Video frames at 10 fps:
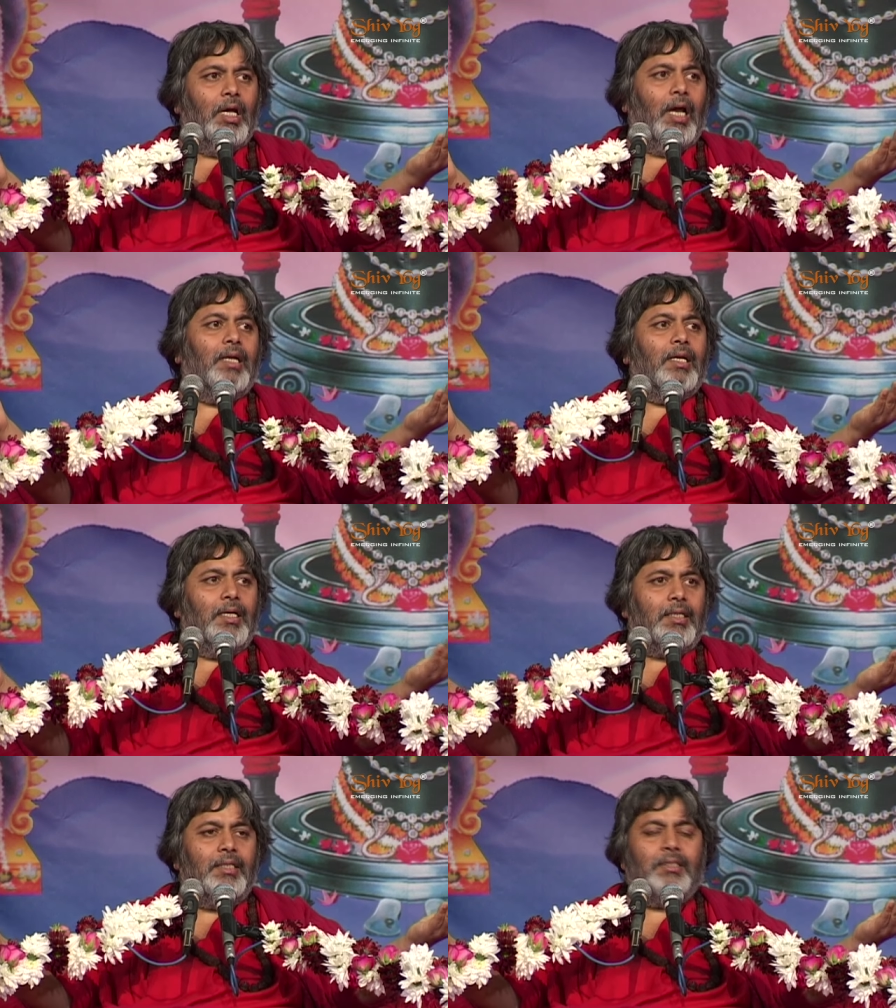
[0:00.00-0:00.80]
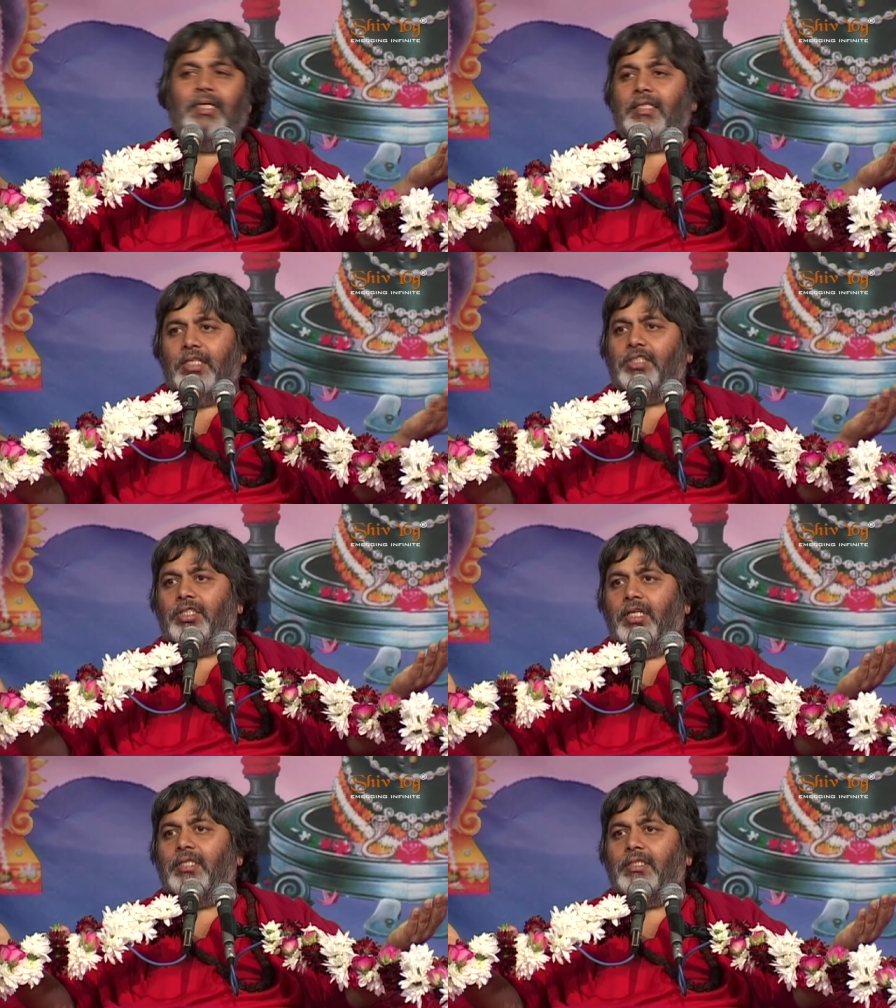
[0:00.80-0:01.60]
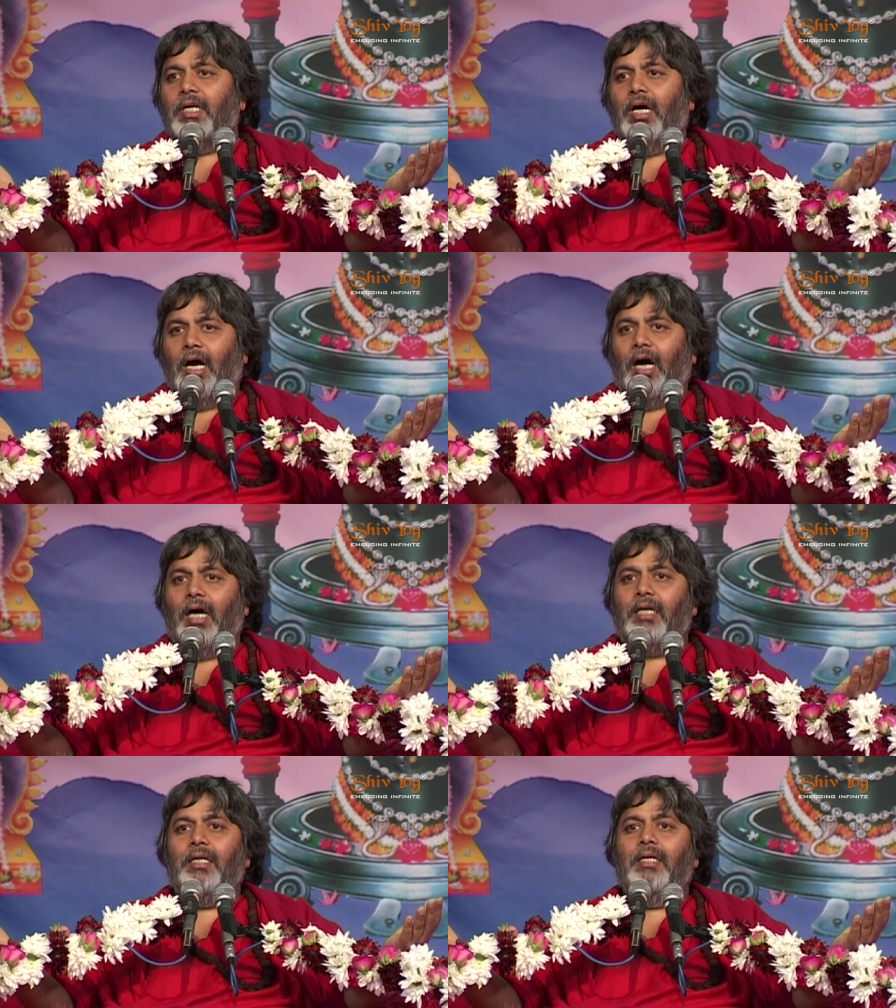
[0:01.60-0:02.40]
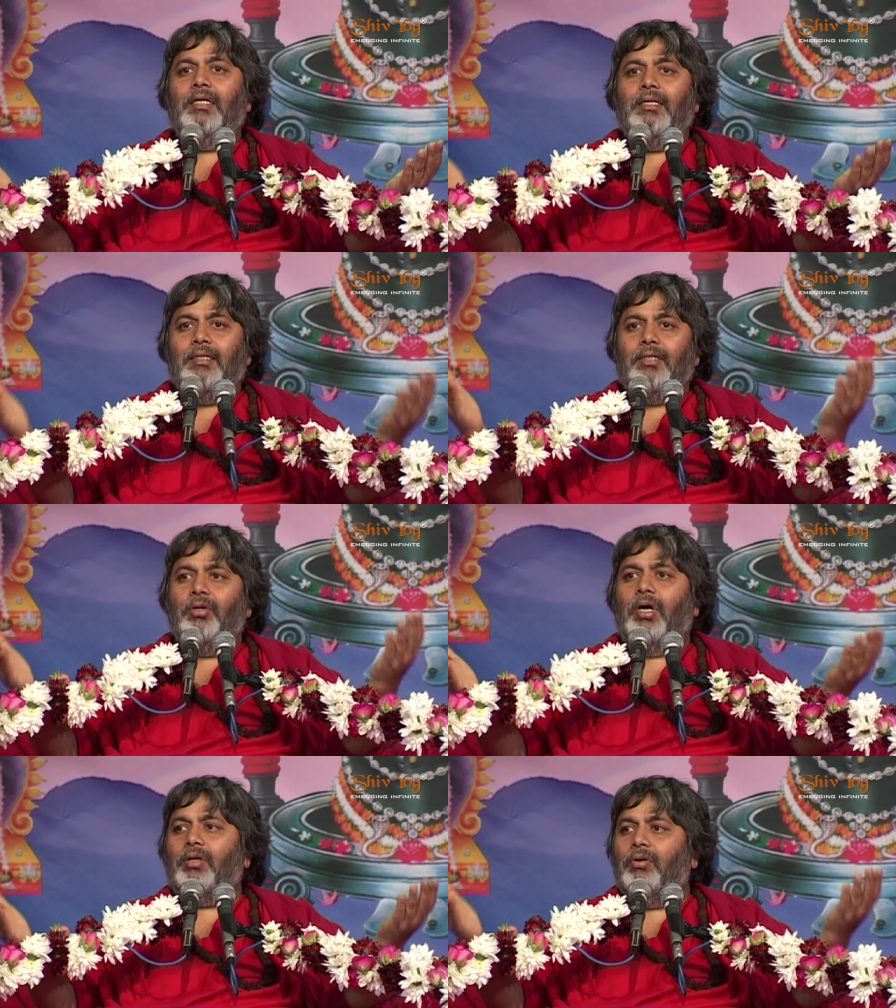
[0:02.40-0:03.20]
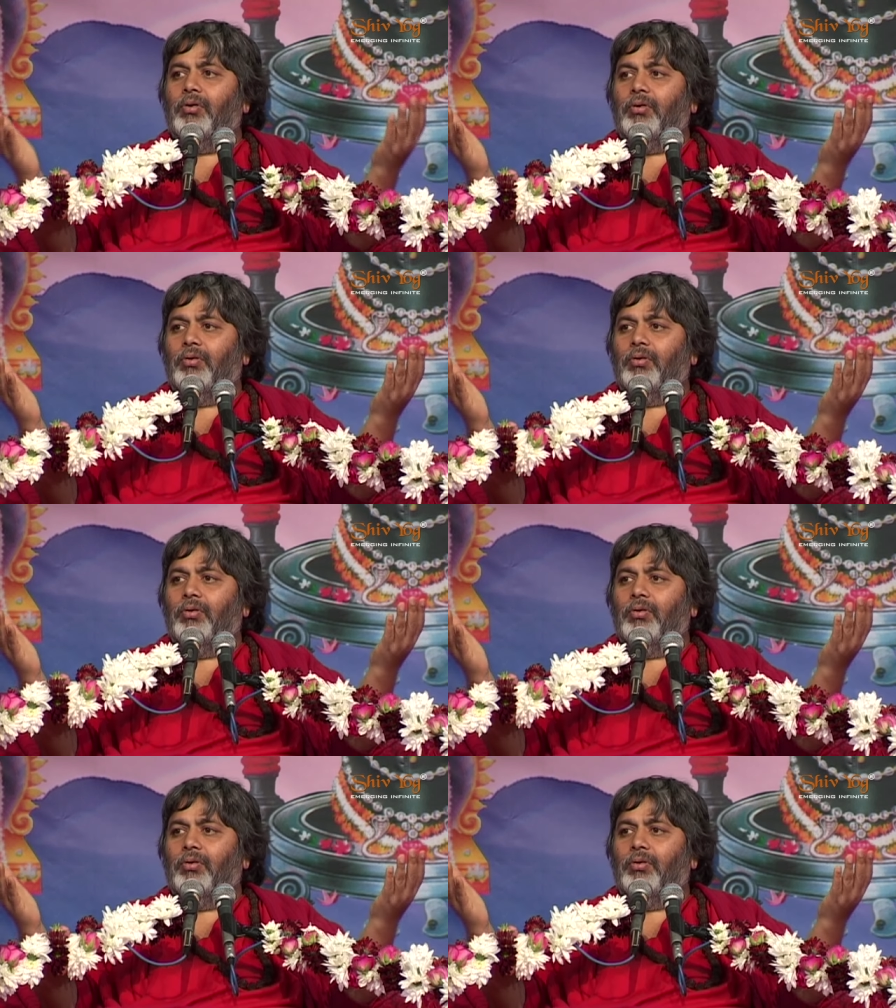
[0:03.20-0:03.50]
and it is the teachings are your